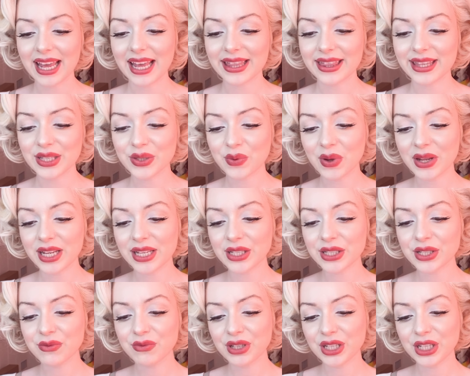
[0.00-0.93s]
this one, it
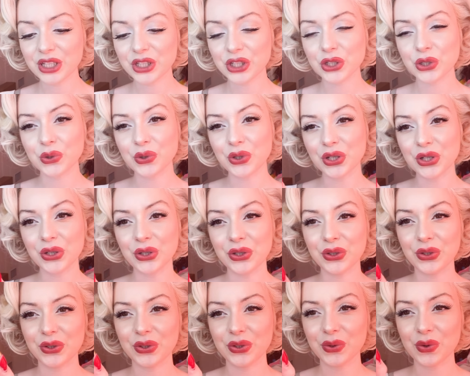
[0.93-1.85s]
doesn't really show
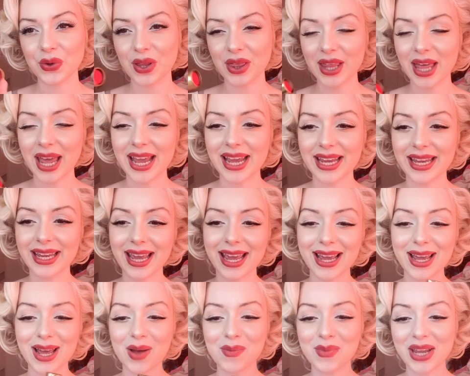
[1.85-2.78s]
you like
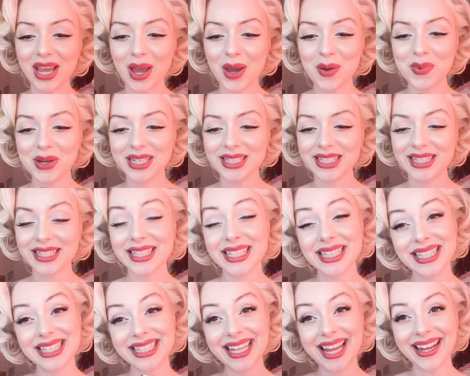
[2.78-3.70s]
it coming out because
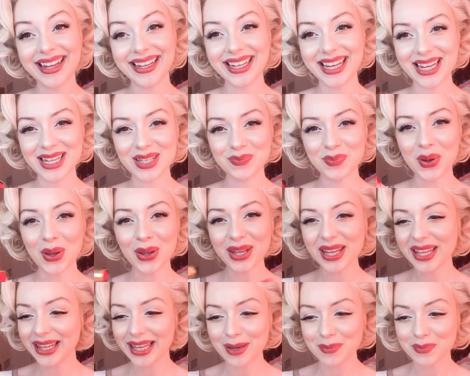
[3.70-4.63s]
it's stuck. It's
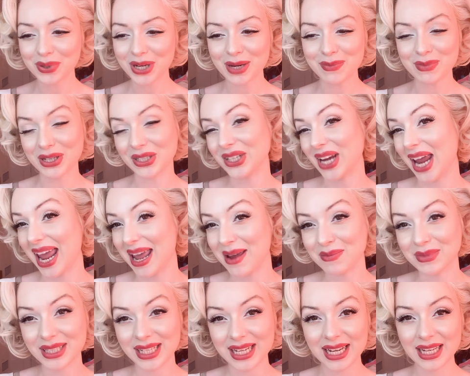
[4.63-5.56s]
probably like pretty much
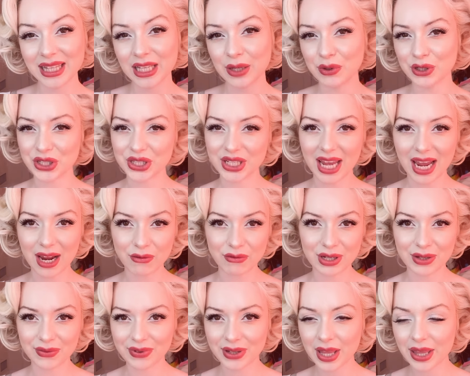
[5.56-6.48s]
empty and they would just get a
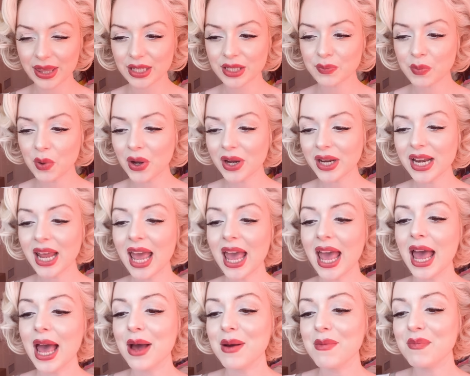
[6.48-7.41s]
refill at this point.
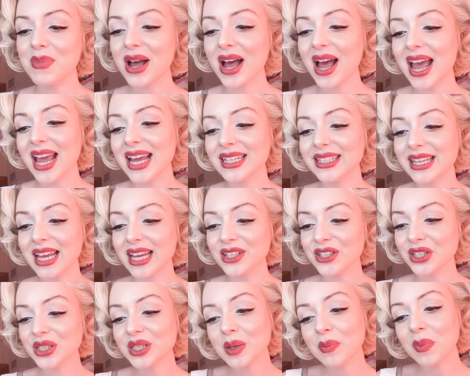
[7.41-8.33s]
But it says
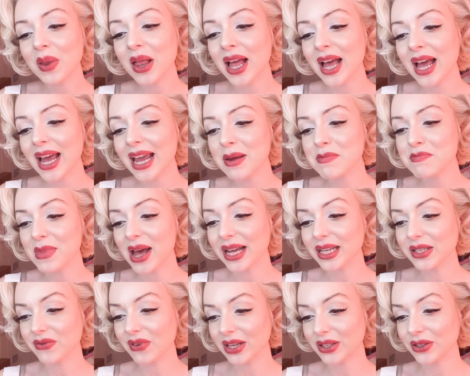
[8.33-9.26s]
just apply
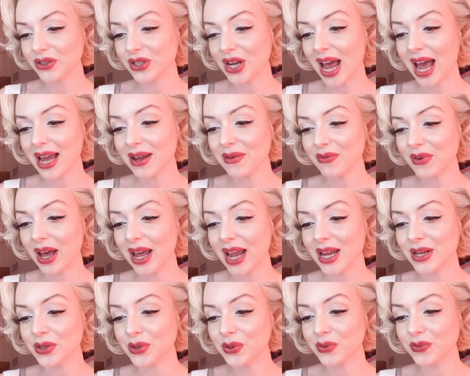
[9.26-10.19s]
Max Factor's Hi-Fi
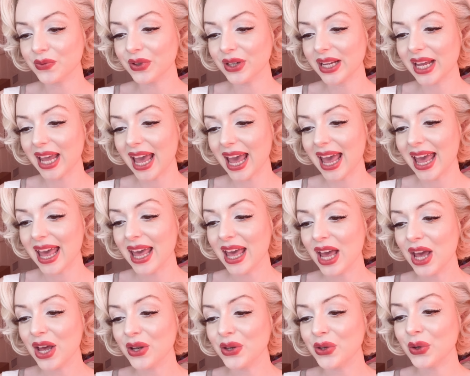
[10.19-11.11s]
and don't forget,
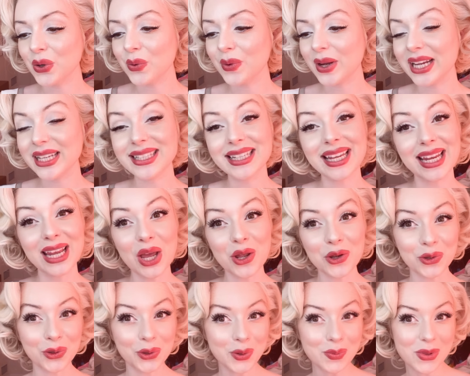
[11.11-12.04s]
no waiting,
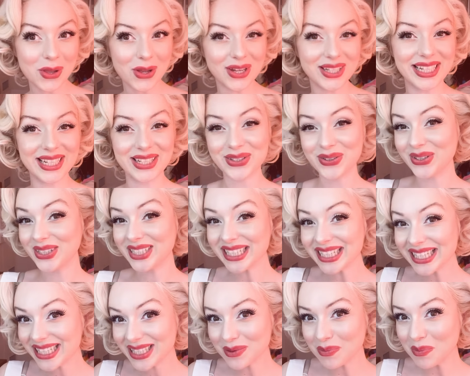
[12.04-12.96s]
no blotting. So you don't
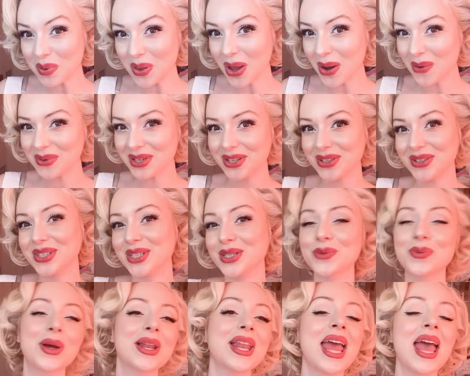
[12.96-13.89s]
need to blot when you use
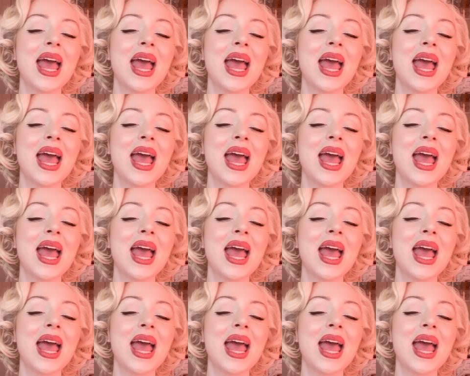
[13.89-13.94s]
this one,